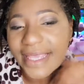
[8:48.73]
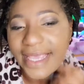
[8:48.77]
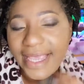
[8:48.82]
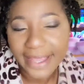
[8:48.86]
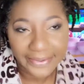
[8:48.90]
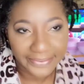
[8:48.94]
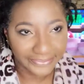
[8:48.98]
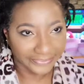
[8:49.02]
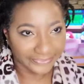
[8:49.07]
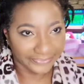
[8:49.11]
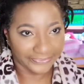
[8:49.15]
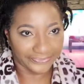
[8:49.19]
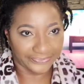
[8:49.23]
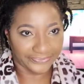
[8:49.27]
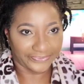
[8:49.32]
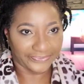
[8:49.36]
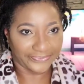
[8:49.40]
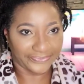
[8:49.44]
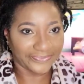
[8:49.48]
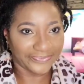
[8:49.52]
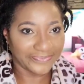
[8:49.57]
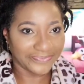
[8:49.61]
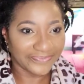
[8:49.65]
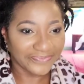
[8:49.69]
Okay. Wow.
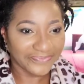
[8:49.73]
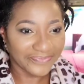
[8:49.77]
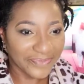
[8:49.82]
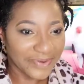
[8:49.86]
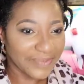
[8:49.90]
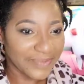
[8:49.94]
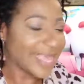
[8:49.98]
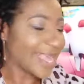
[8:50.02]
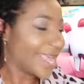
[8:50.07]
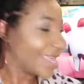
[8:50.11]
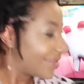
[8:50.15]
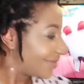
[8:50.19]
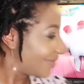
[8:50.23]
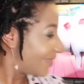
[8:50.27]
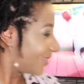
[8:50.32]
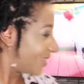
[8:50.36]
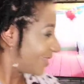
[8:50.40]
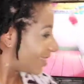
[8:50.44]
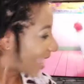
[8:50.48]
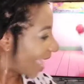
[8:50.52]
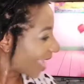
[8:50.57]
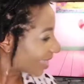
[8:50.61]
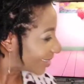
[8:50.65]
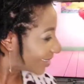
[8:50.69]
Mommy, can you
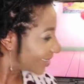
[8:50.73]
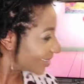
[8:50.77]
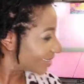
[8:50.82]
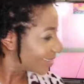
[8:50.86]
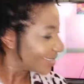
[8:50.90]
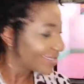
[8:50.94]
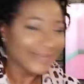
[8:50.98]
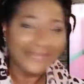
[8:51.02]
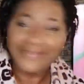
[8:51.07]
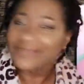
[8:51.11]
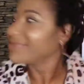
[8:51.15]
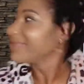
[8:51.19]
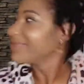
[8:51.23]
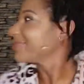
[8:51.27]
see that?